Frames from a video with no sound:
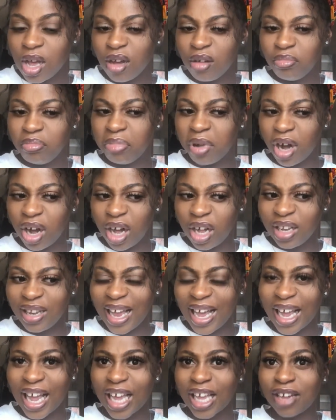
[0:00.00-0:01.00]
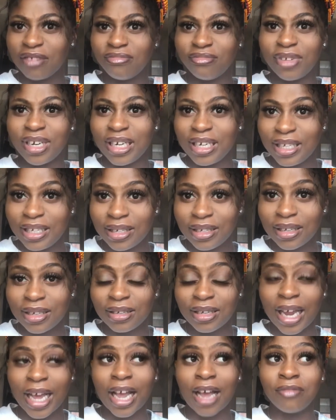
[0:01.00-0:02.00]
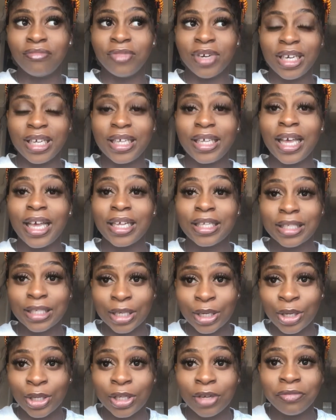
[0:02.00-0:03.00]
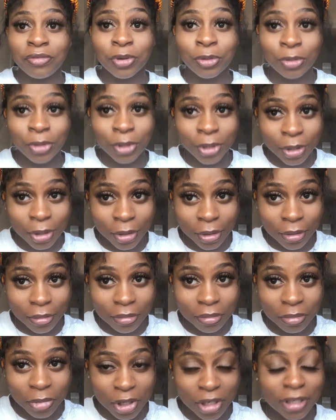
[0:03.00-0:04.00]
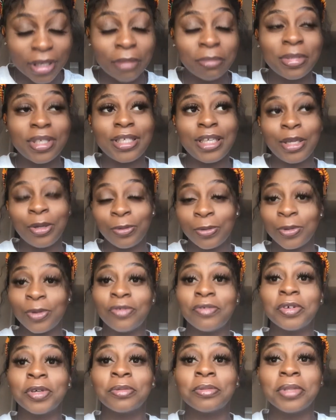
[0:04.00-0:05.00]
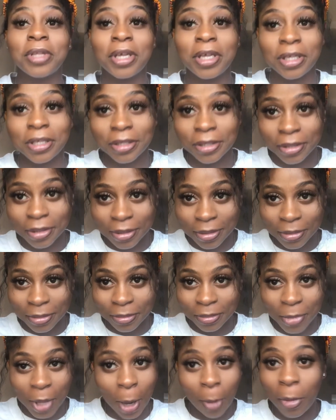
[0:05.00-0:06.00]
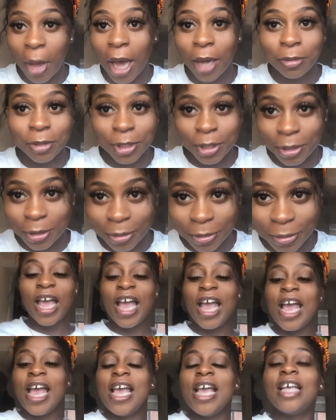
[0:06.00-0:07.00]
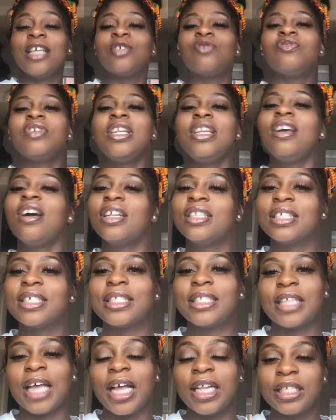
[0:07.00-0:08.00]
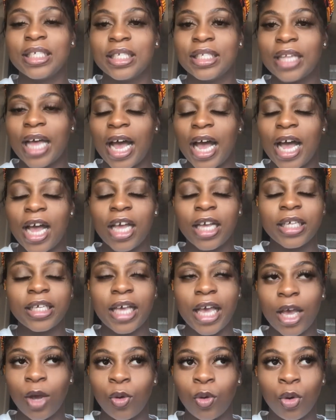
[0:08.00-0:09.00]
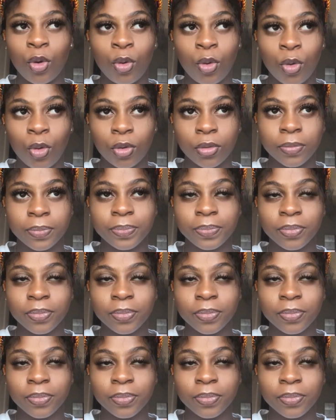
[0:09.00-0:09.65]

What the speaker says: but like I'm really getting to know the real you because I'm seeing all the real things about you. It's really understanding that, okay, cool,